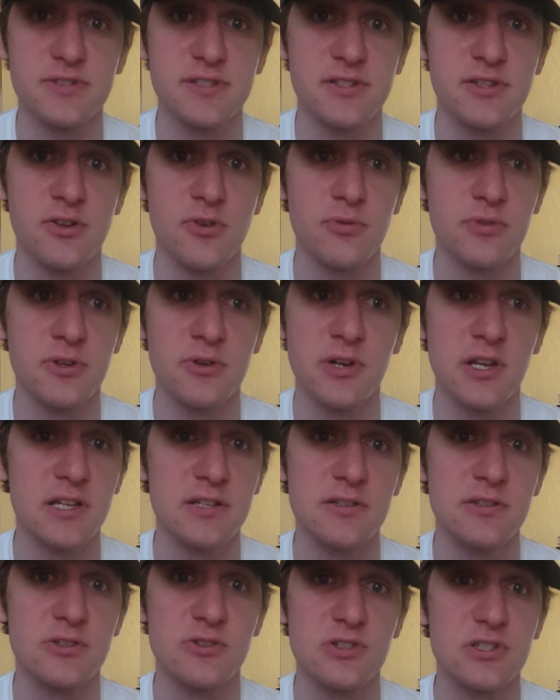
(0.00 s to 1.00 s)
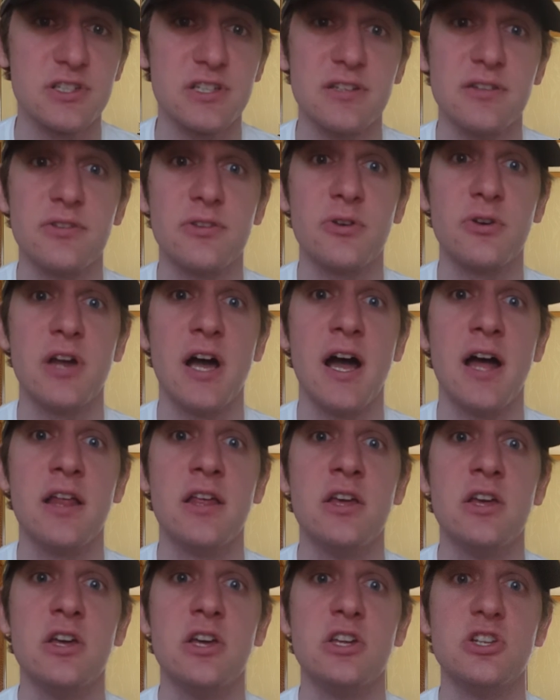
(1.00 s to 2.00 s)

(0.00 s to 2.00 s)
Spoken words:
So they're not